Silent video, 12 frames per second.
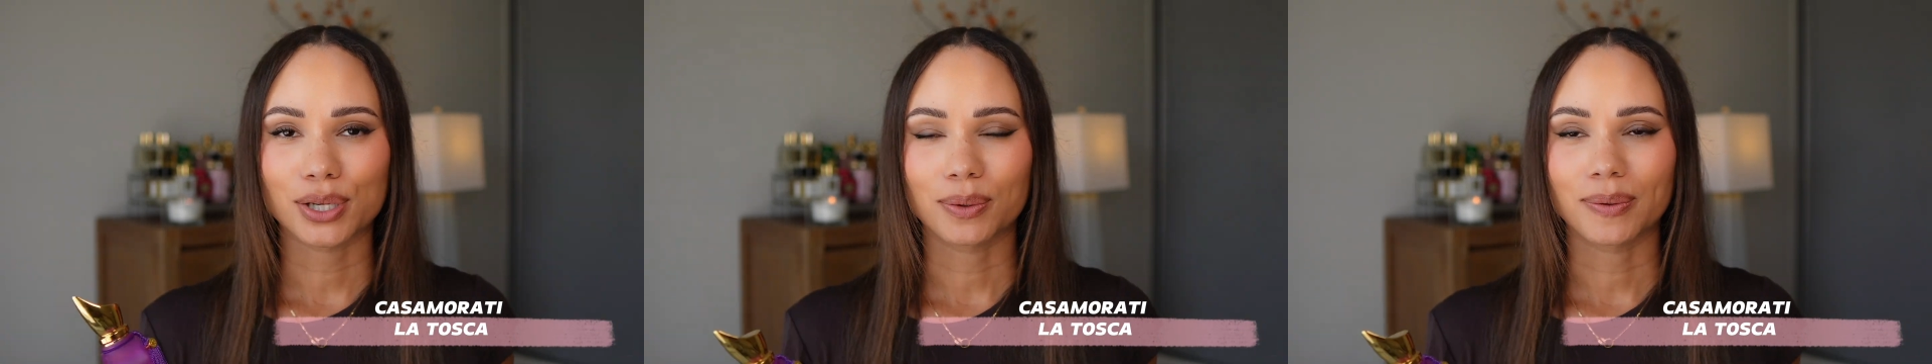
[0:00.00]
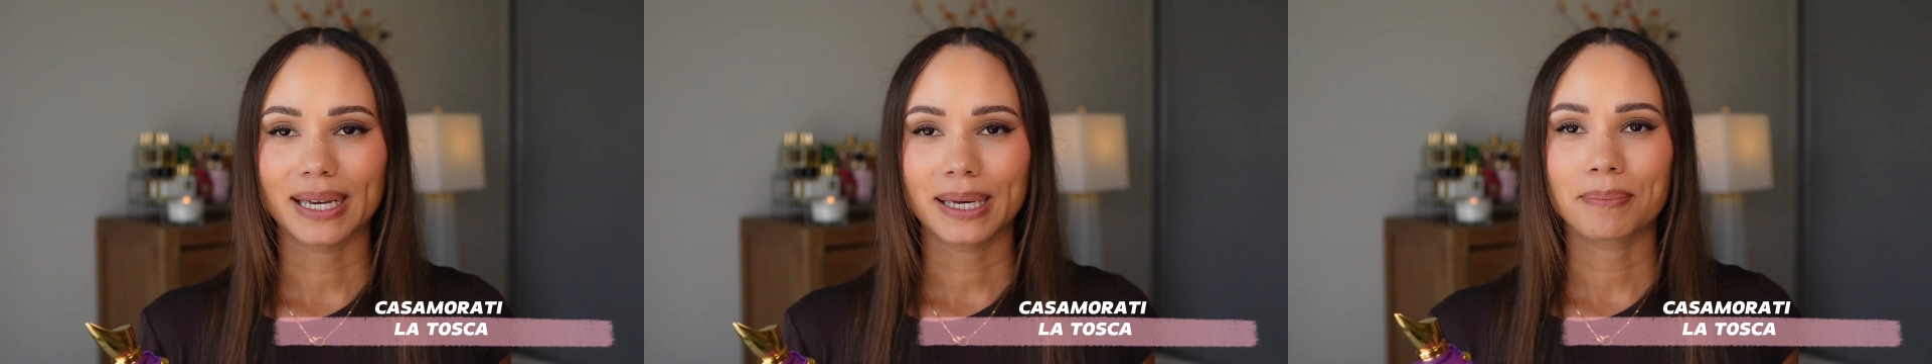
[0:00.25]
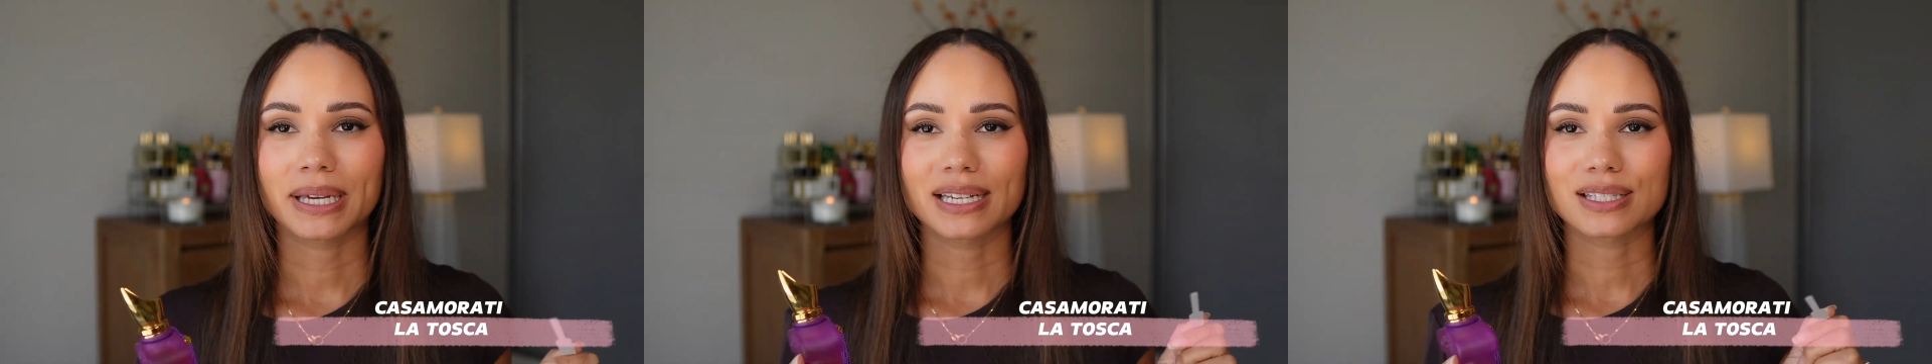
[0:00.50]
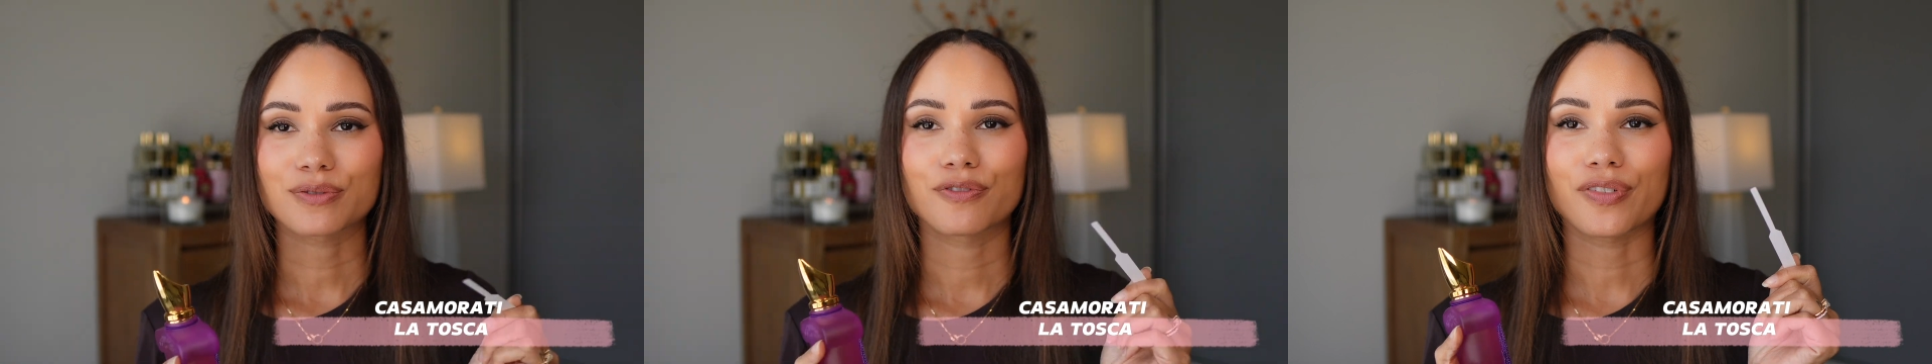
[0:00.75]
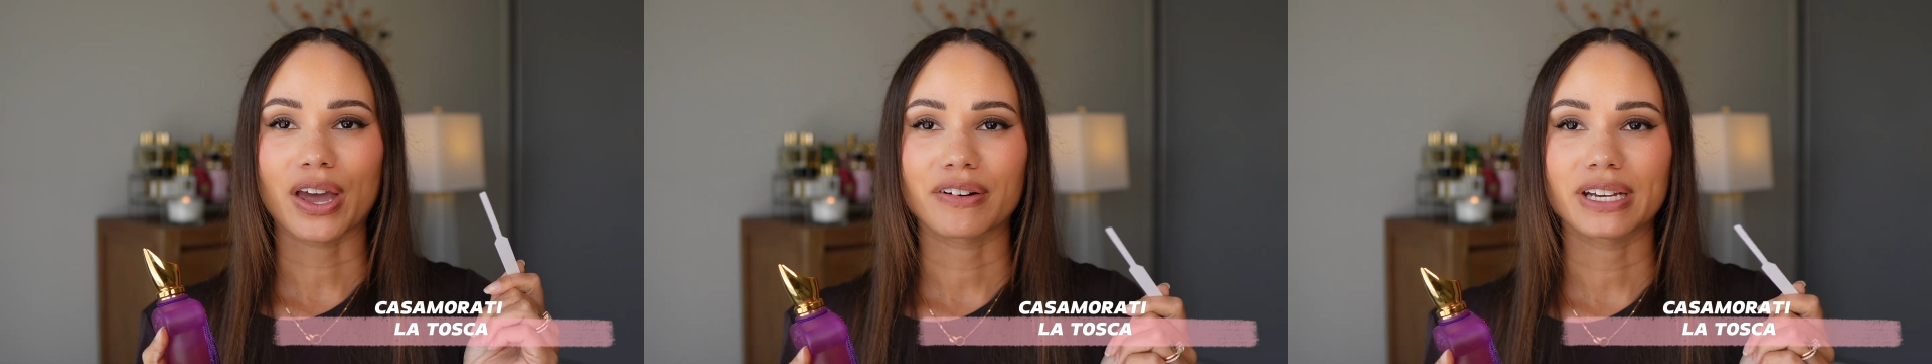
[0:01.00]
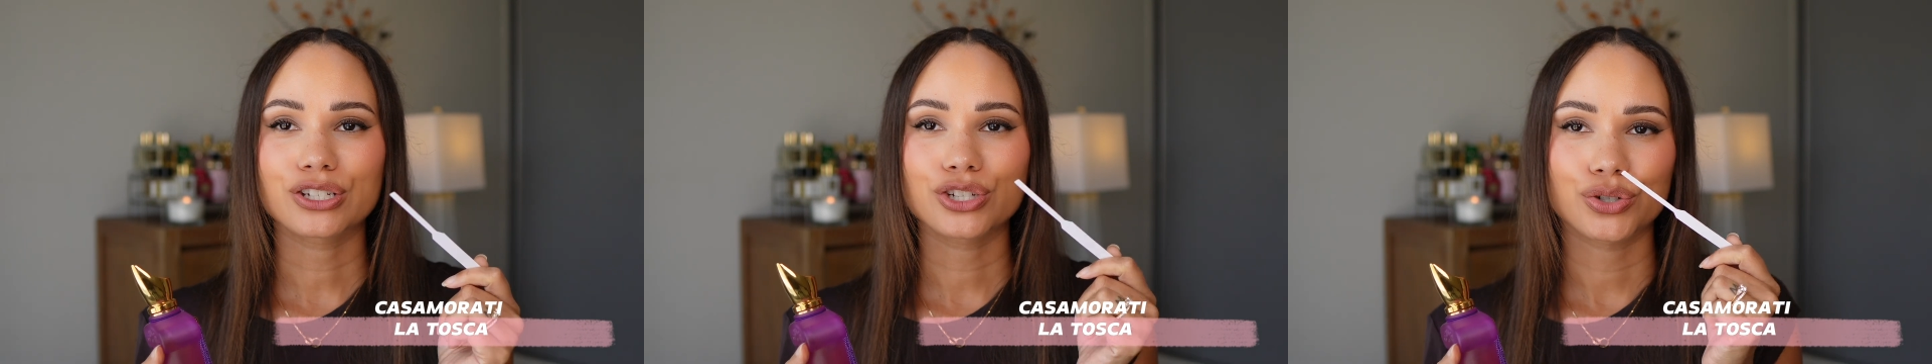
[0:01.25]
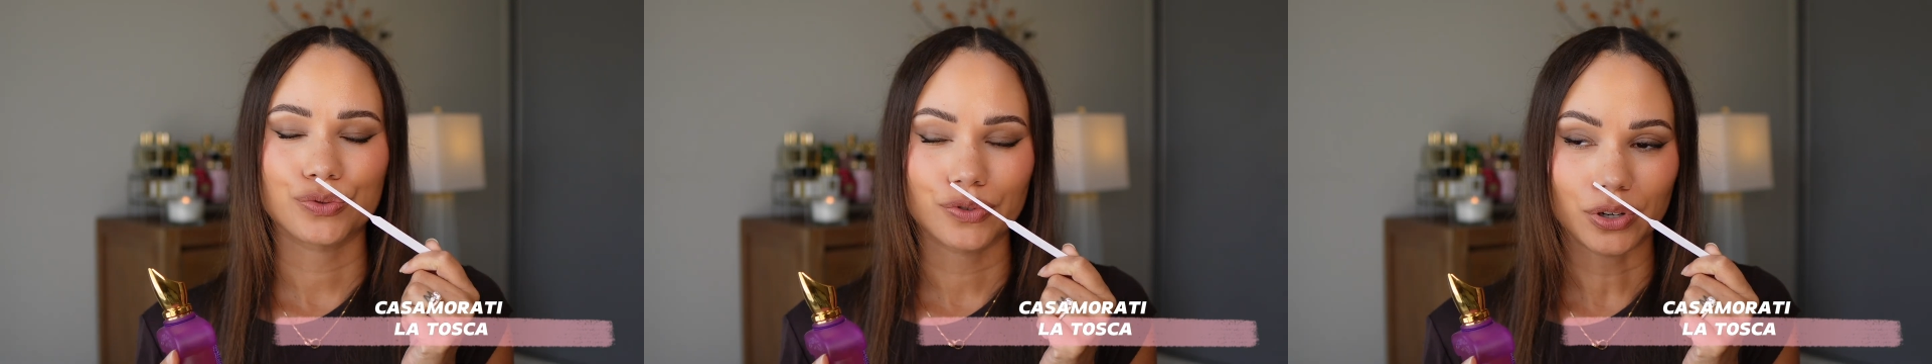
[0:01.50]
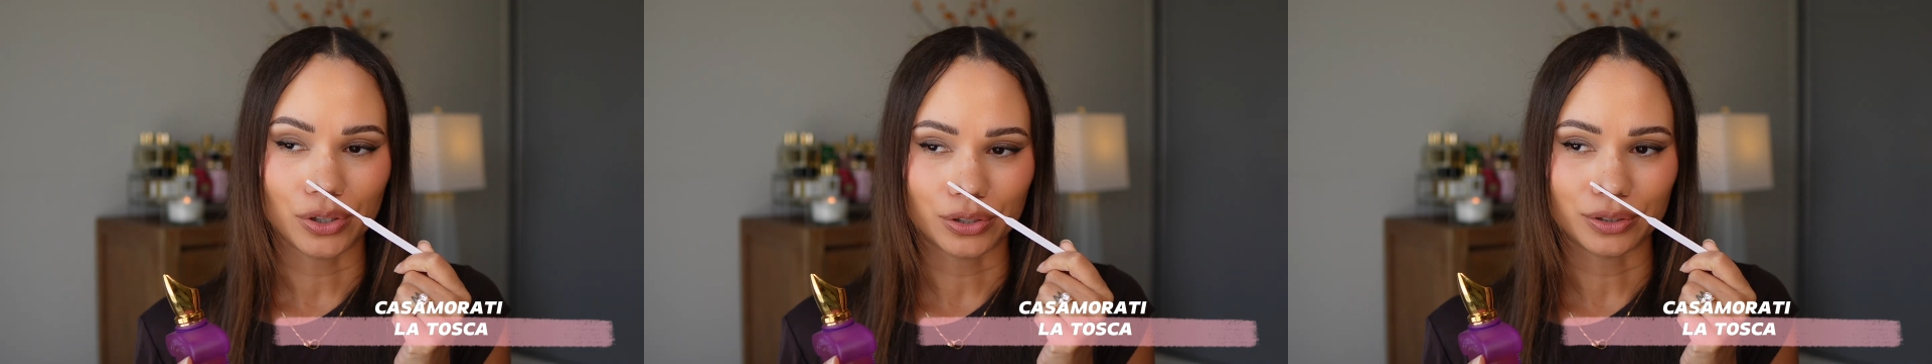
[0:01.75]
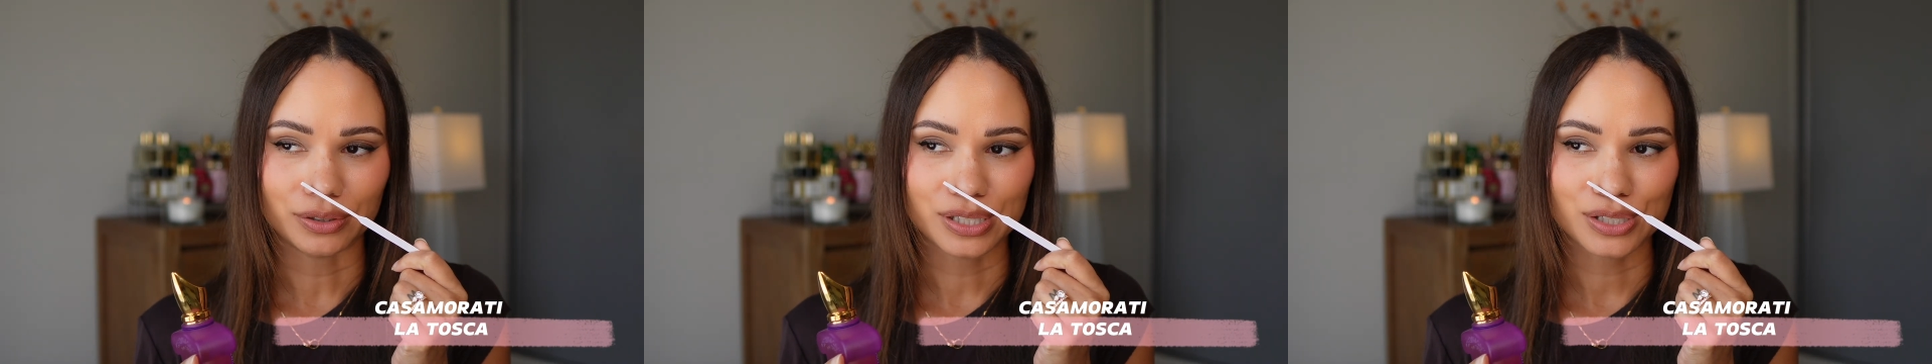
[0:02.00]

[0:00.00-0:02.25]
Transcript: to it, but it's very strong,